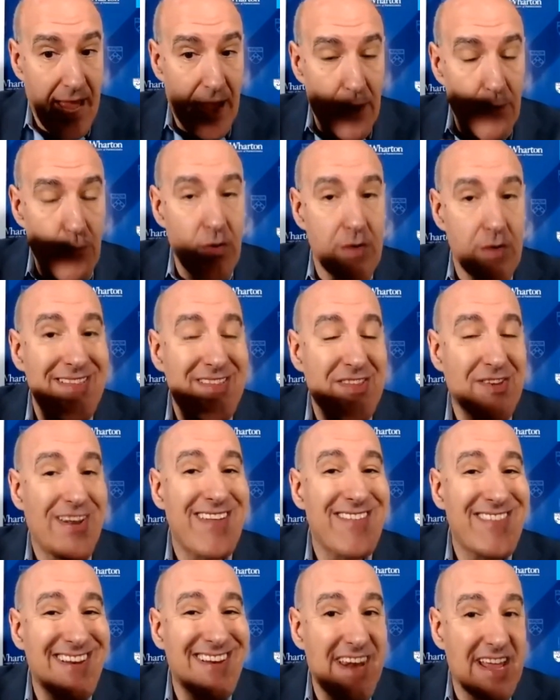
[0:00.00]
and women
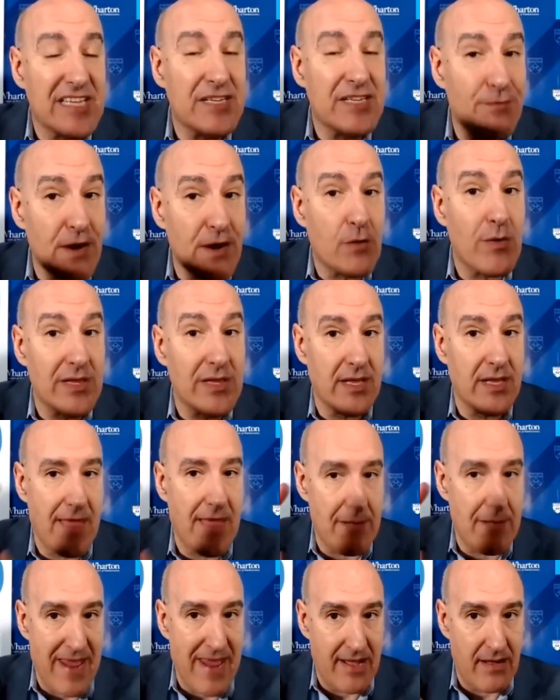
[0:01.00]
trading less frequently
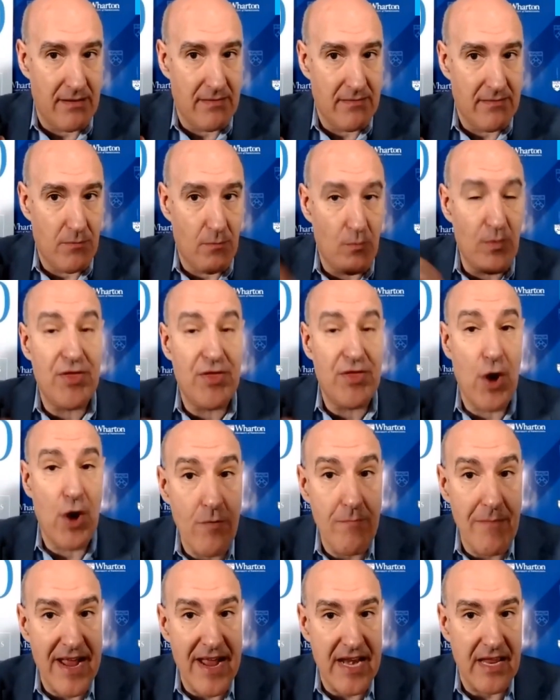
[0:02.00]
than men with their
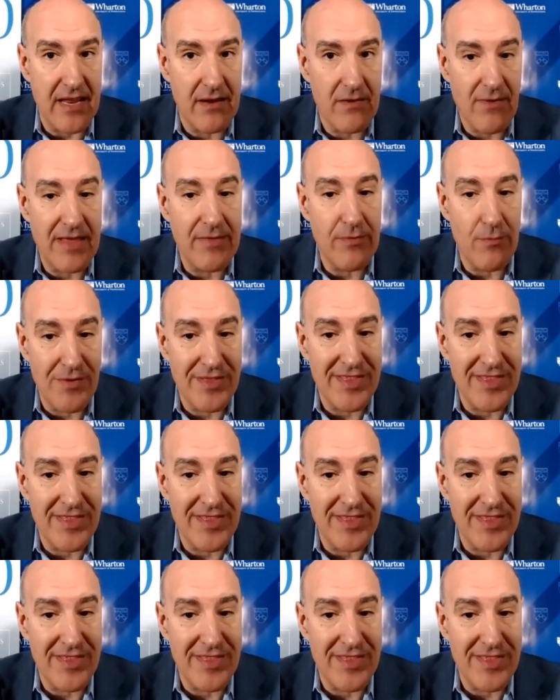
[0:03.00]
own money, right?